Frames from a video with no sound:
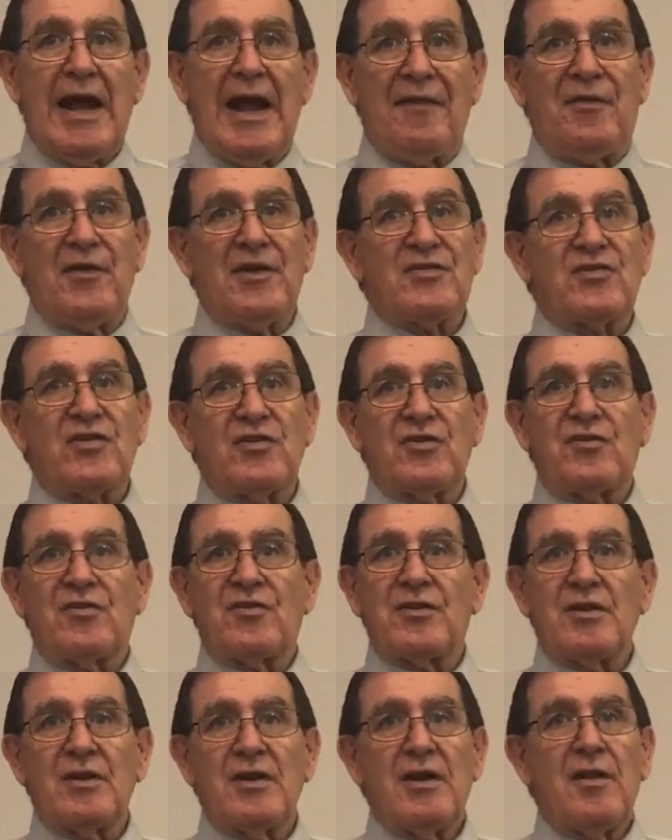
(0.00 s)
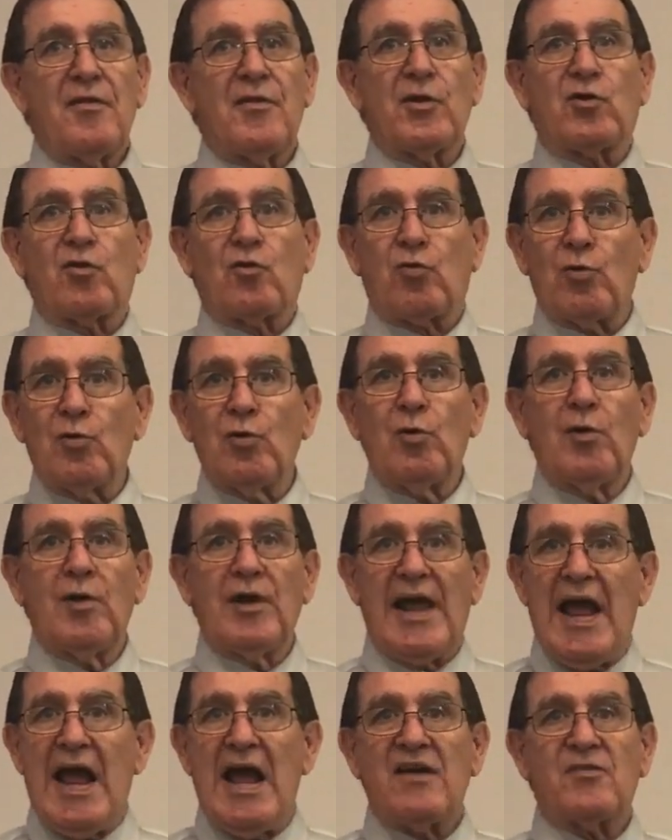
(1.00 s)
And this is the
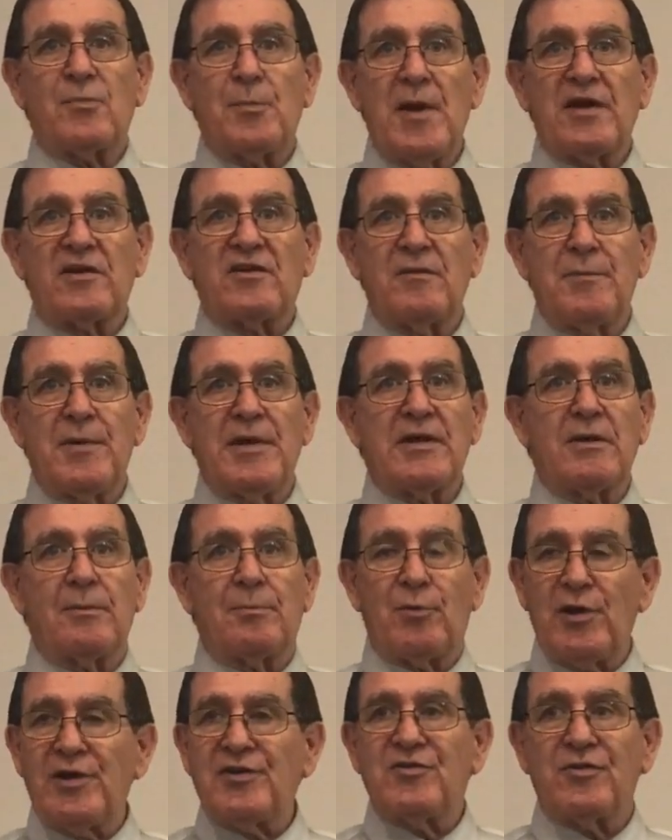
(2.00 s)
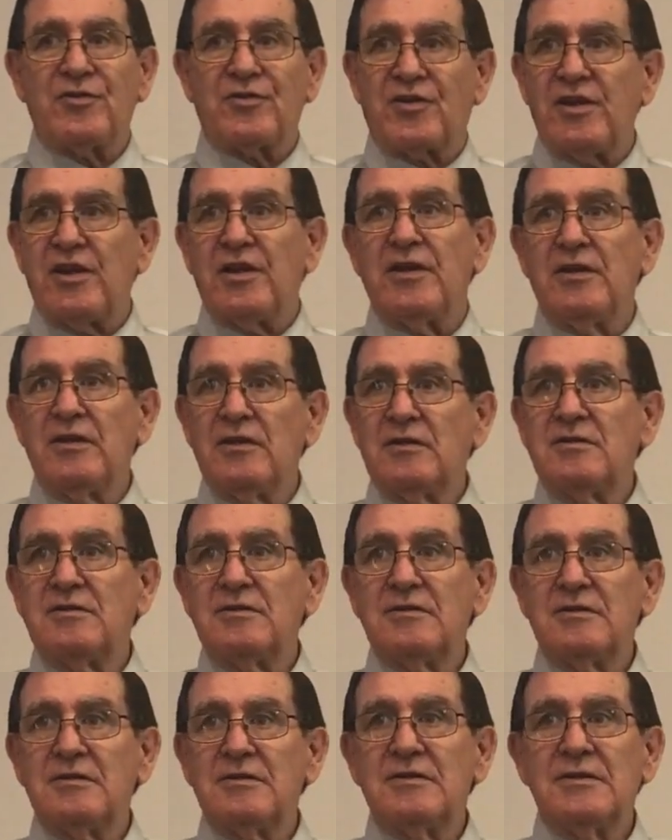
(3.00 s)
cruel aspect of being a preacher's kid.
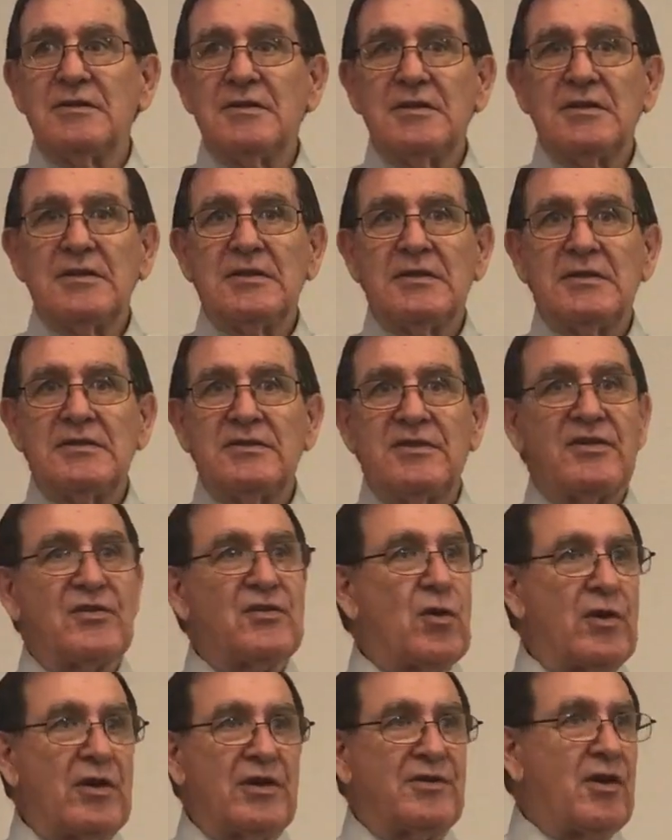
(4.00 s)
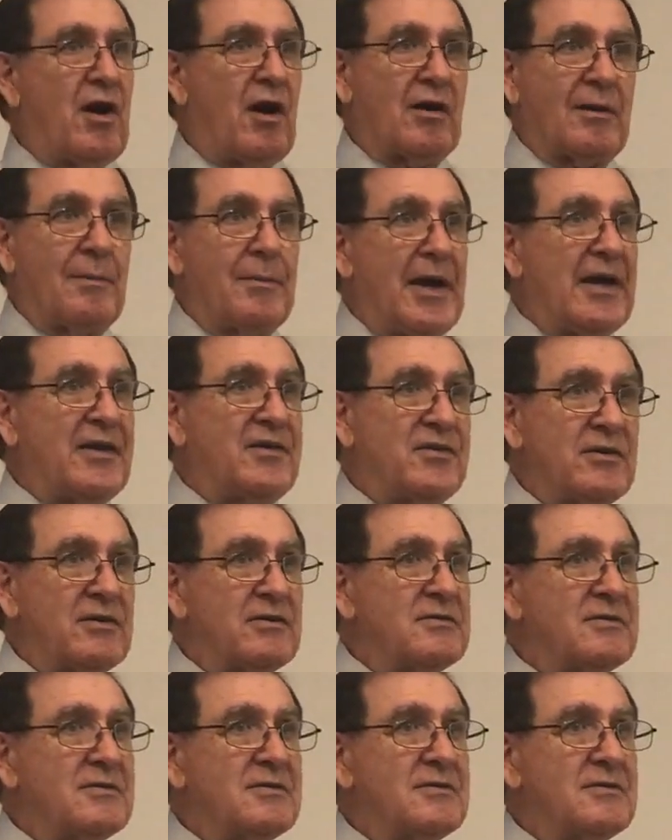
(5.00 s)
He's going to talk about you.